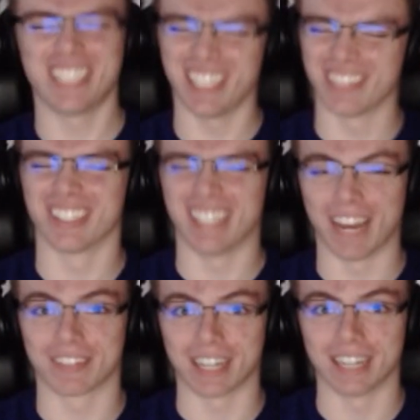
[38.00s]
She didn't really
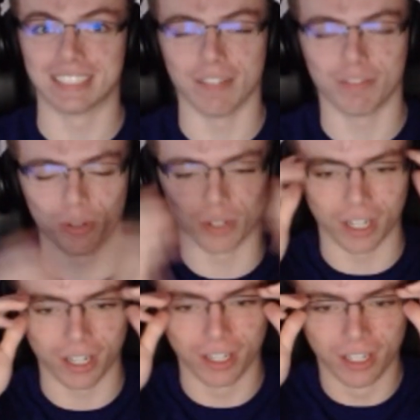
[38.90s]
have a concept for
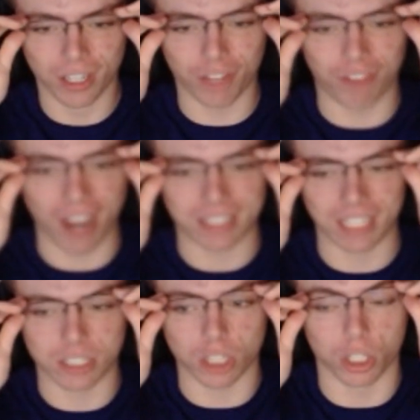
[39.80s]
uh, the fact that
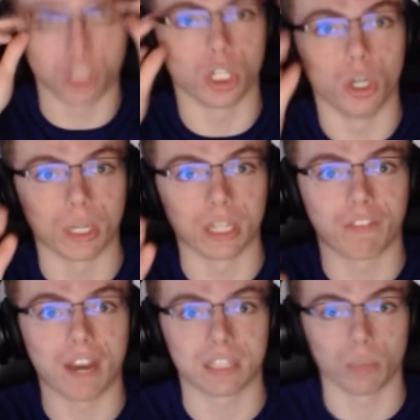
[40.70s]
it's all a joke and the
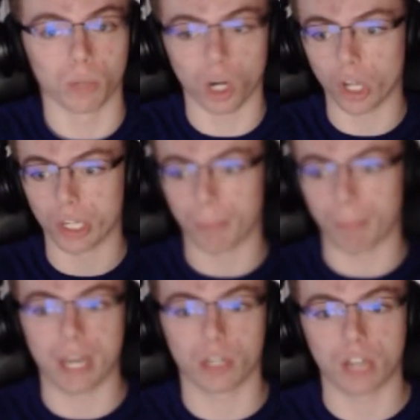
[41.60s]
fact that we're all in a
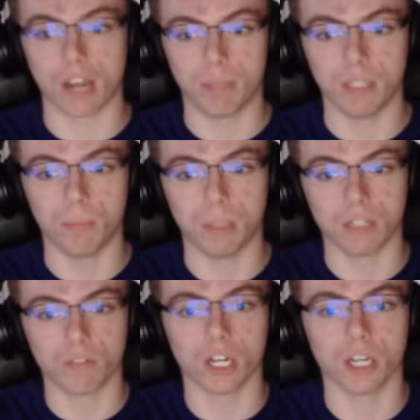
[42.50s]
Minecraft PvP
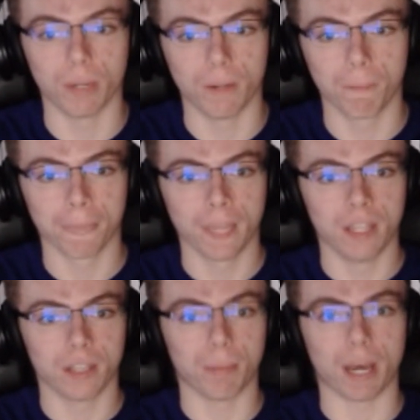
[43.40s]
environment,
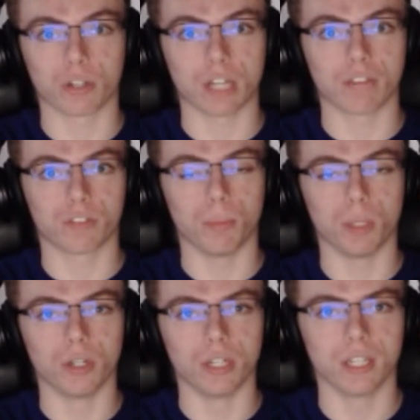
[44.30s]
the Minecraft
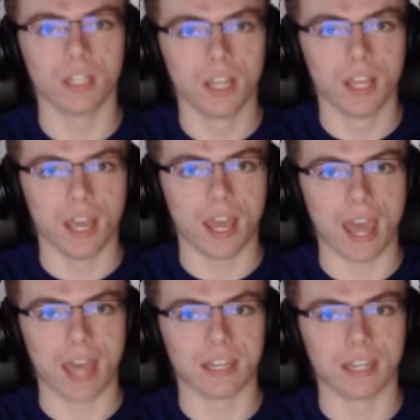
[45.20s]
community,
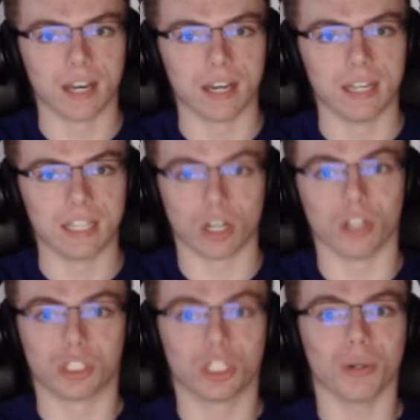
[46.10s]
and uh, it's all
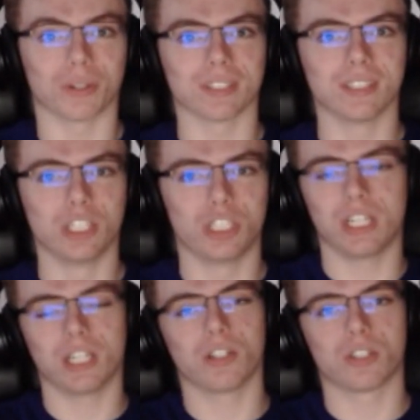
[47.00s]
a joke. She
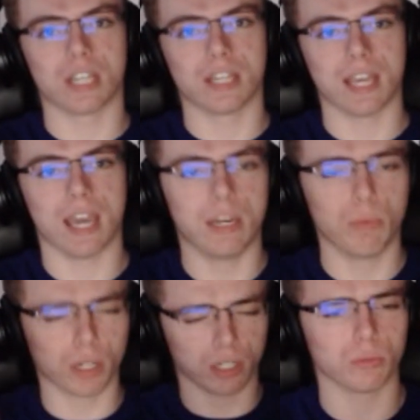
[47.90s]
didn't understand that, and
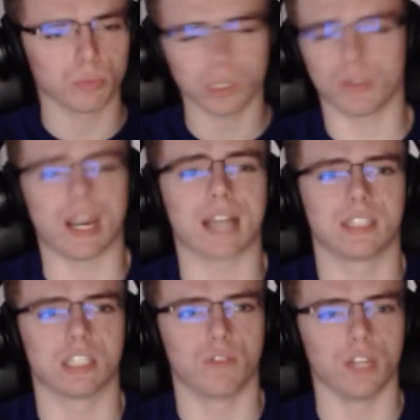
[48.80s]
we're gonna we're gonna react to
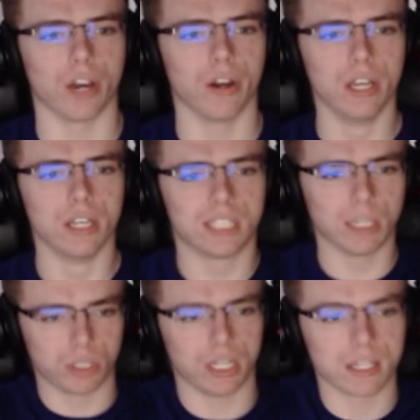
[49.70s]
this video, see
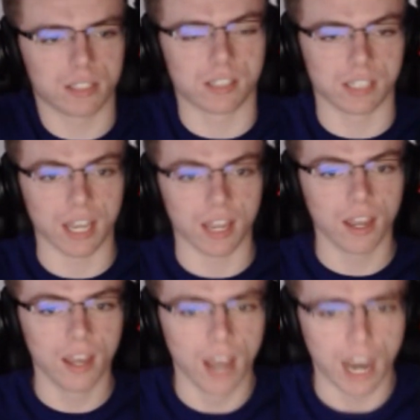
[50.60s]
what she has to say.
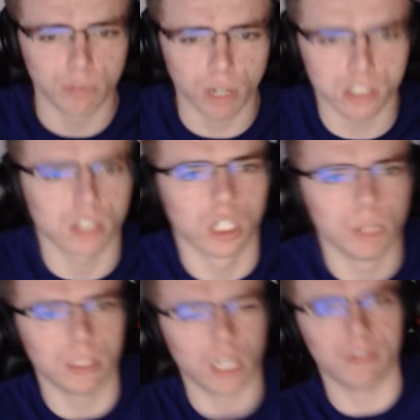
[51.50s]
I've watched a little
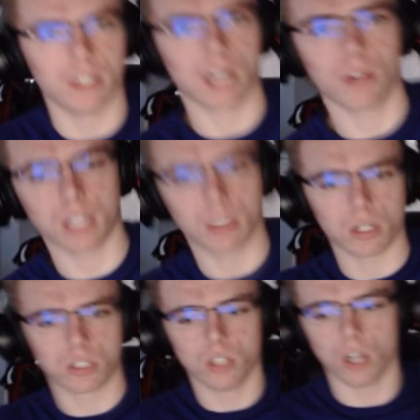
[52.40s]
bit of it. I don't think I
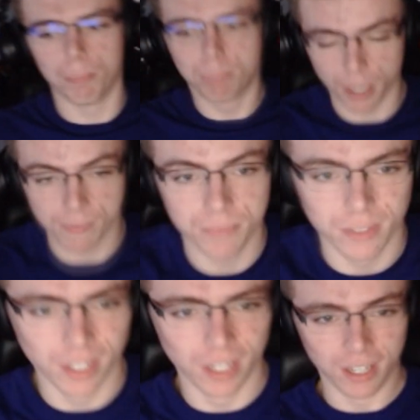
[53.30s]
watched it all, but
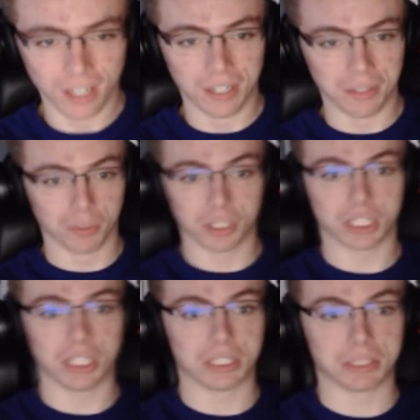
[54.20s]
we're just
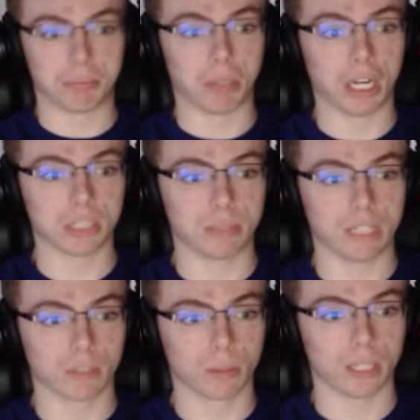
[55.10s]
gonna pause
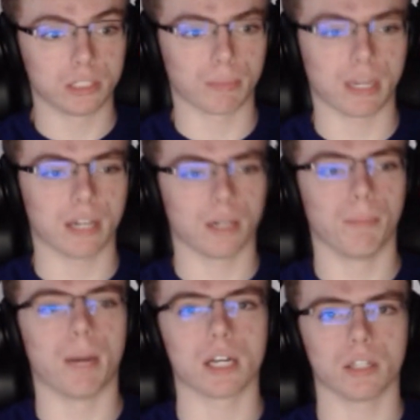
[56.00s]
whenever we want to. I'm kind of gonna
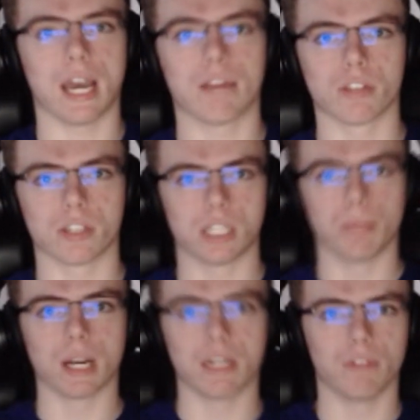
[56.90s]
model it after the C
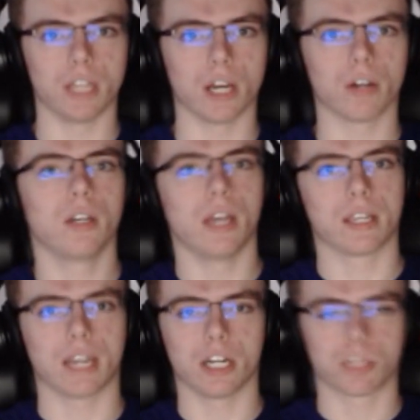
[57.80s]
Brady video and
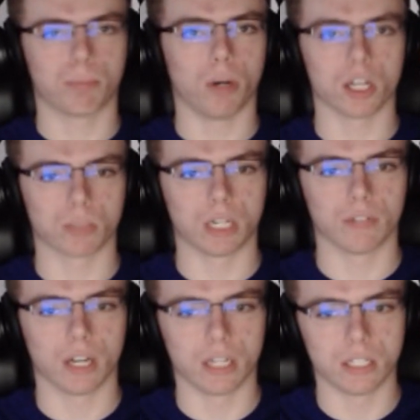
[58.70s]
kind of just pause whenever
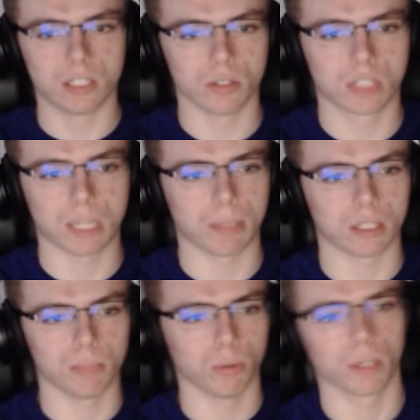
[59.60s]
I need to, skip out
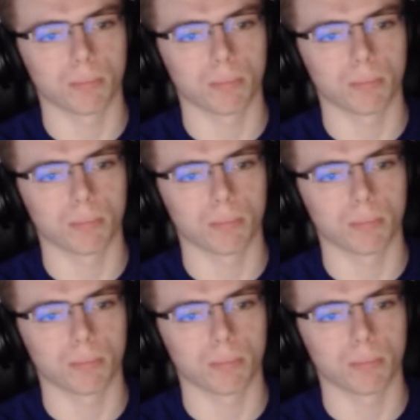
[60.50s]
the boring